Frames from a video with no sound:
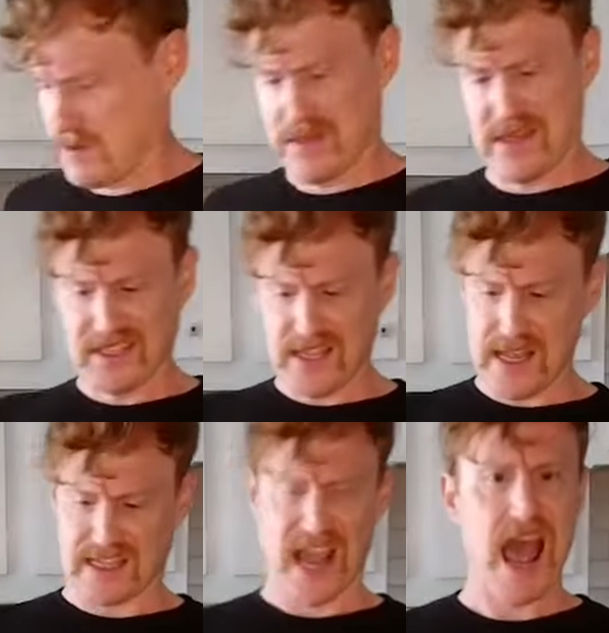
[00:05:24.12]
This
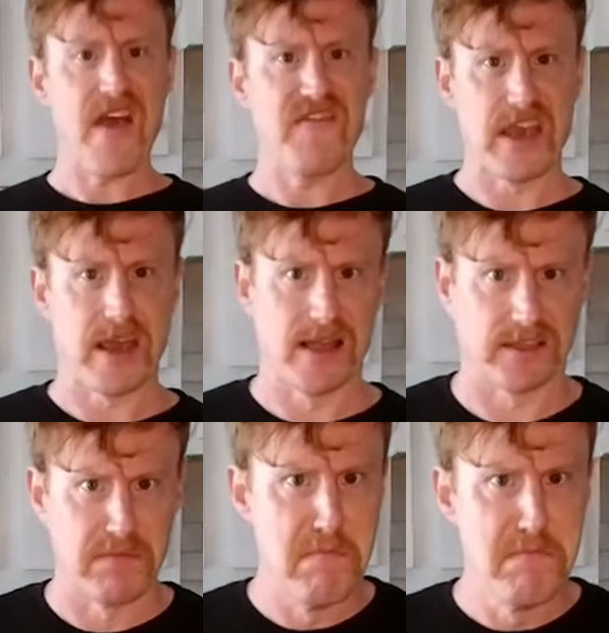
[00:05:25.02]
thing is heavy.
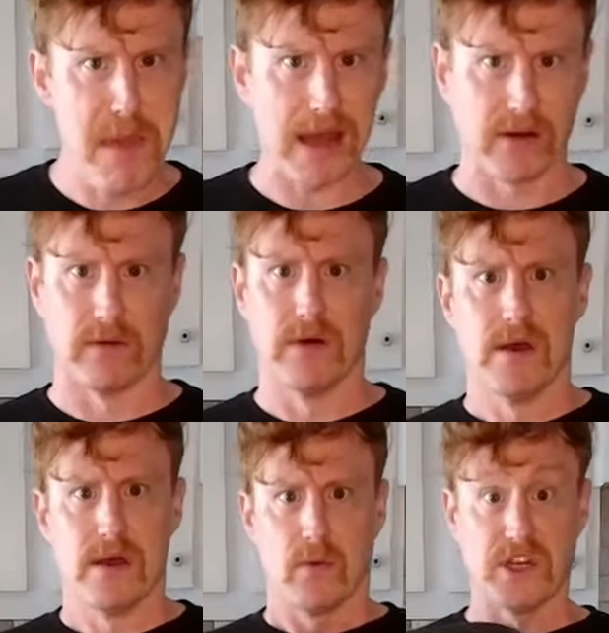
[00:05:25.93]
It's metal,
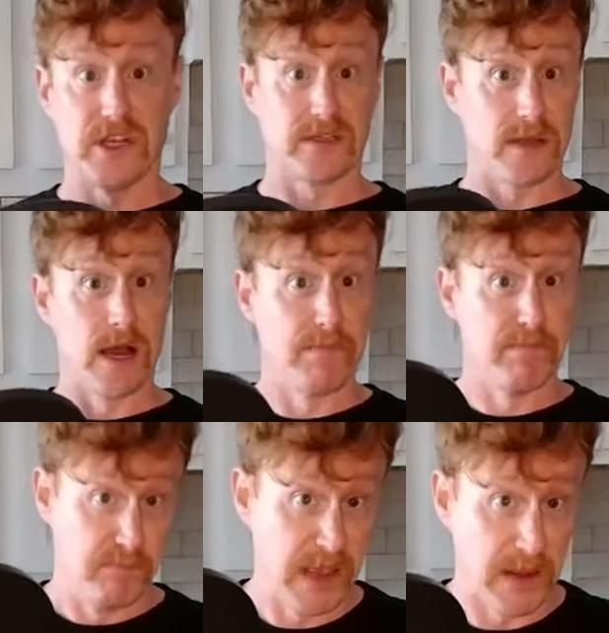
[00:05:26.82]
which is
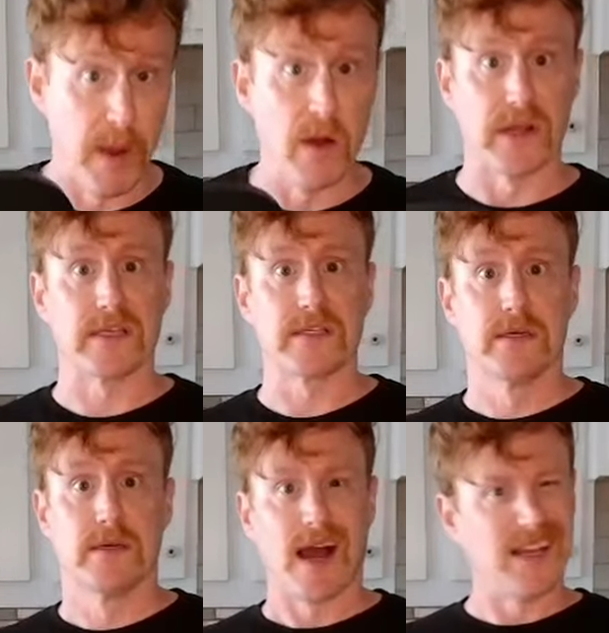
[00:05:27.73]
a big bonus.
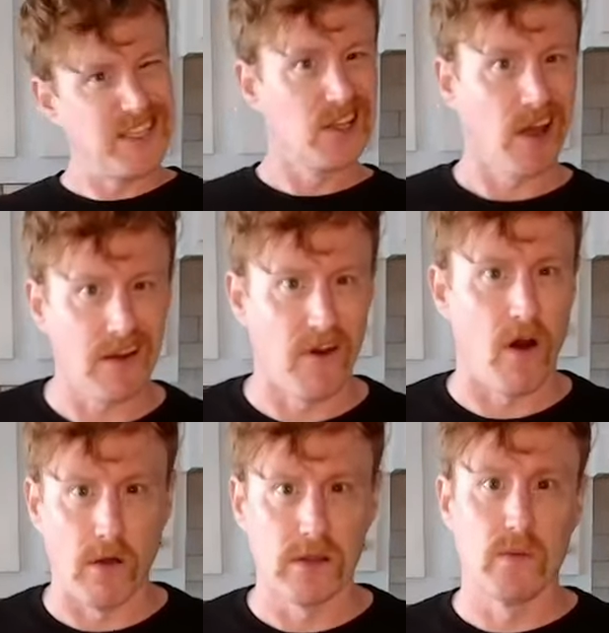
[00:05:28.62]
I see a lot of
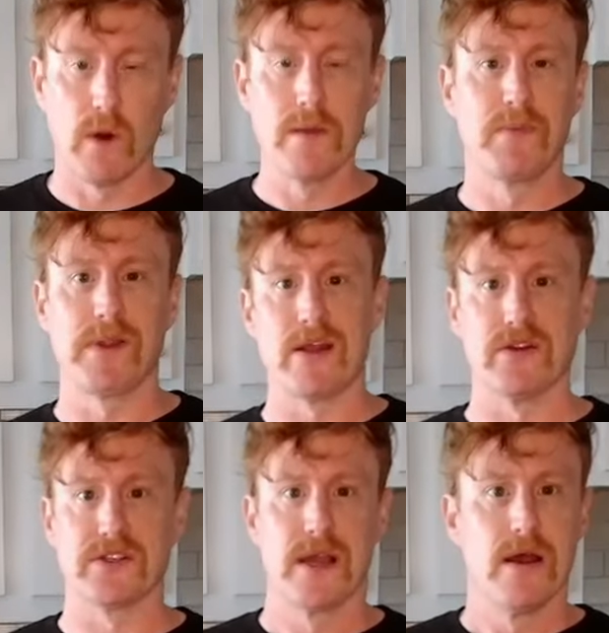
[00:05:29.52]
all-in-one
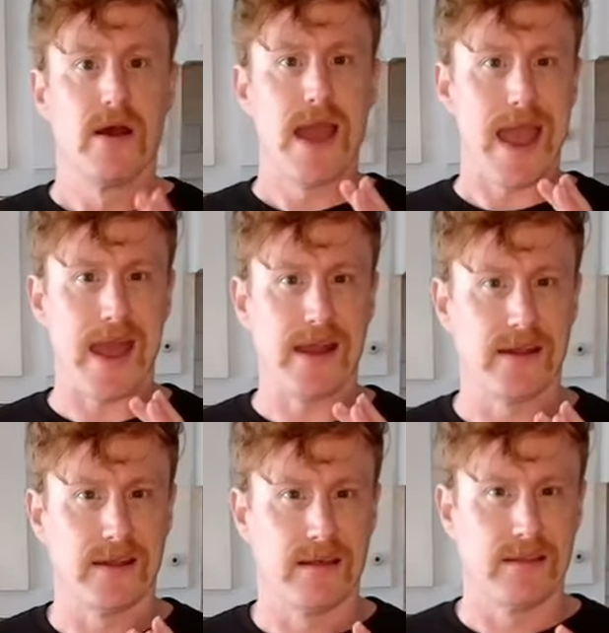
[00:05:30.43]
players,
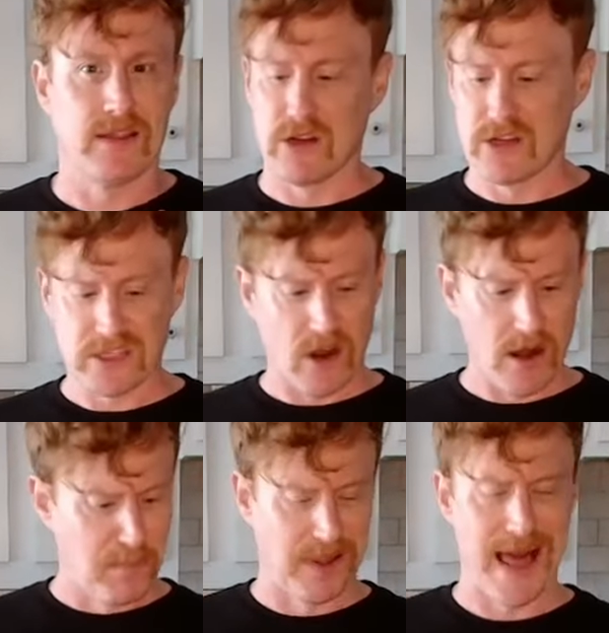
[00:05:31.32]
and they're just
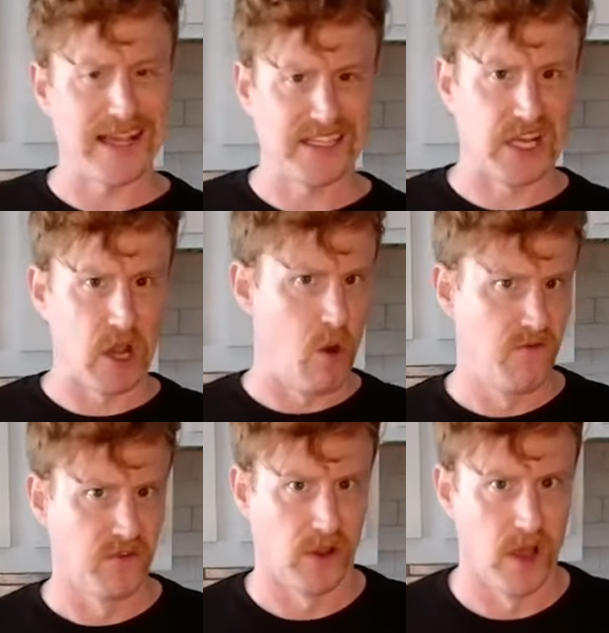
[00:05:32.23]
on plastic
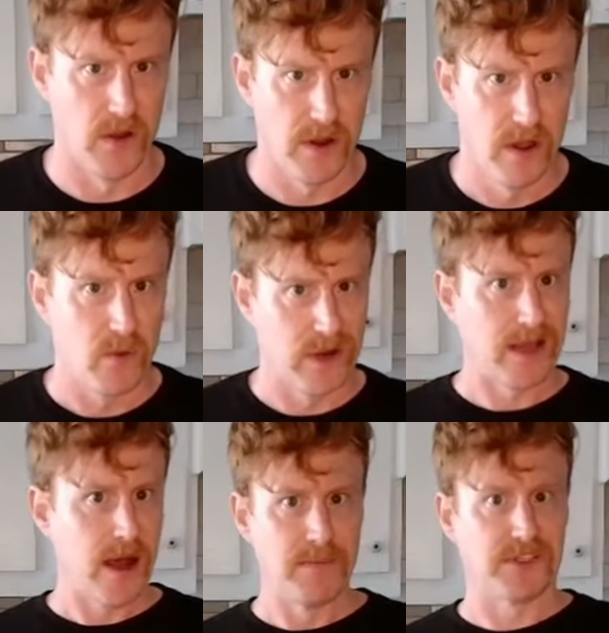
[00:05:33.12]
overload when it
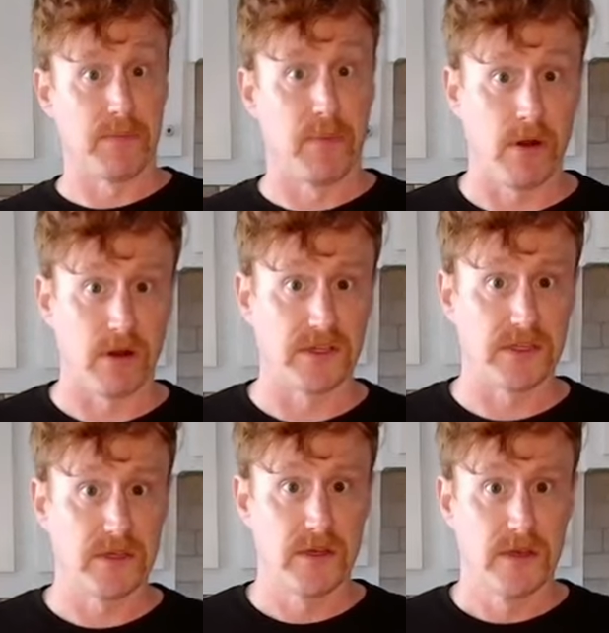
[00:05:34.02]
comes to
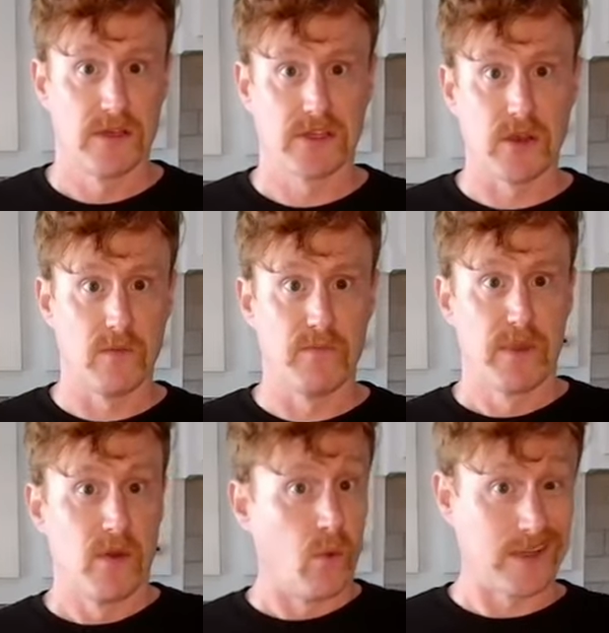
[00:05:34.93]
parts. So,
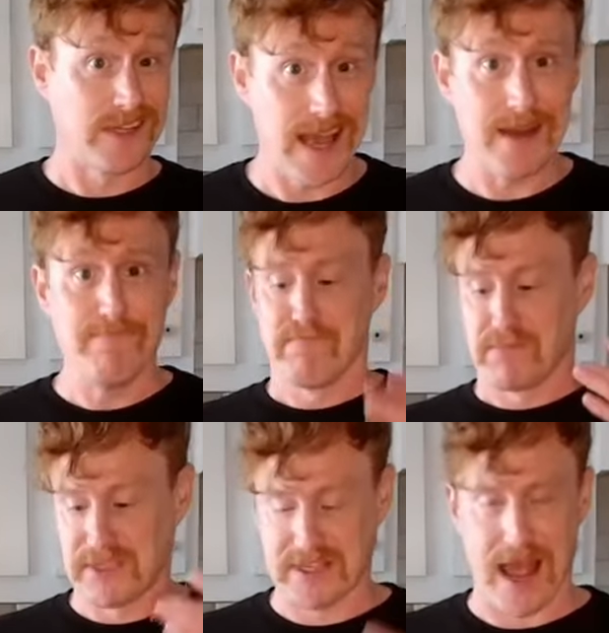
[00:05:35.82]
once again,
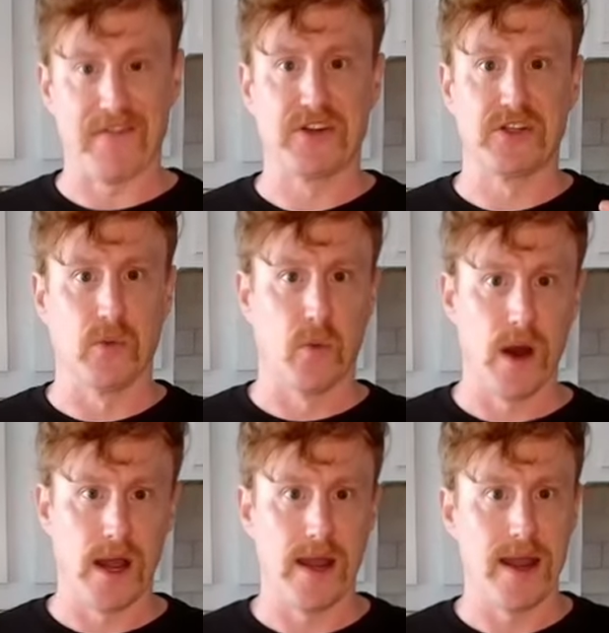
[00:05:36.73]
Savage the
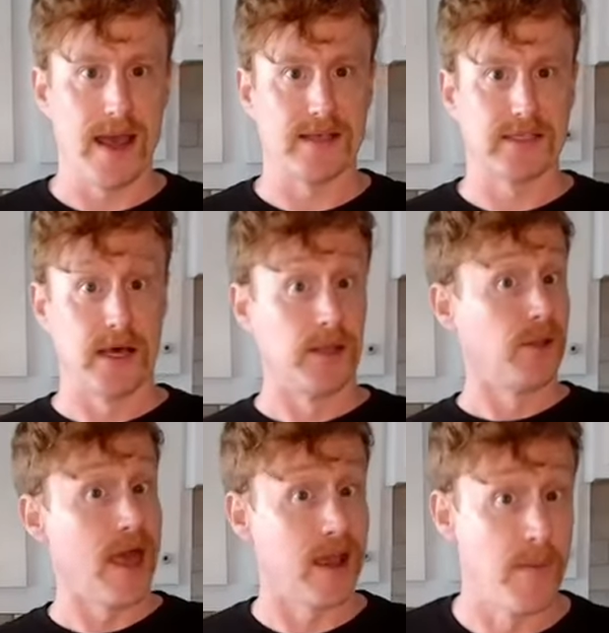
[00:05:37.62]
One has a
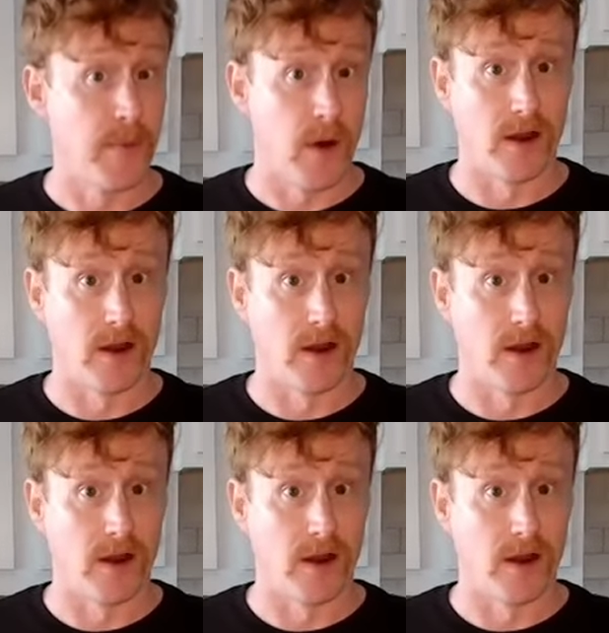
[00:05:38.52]
leg up on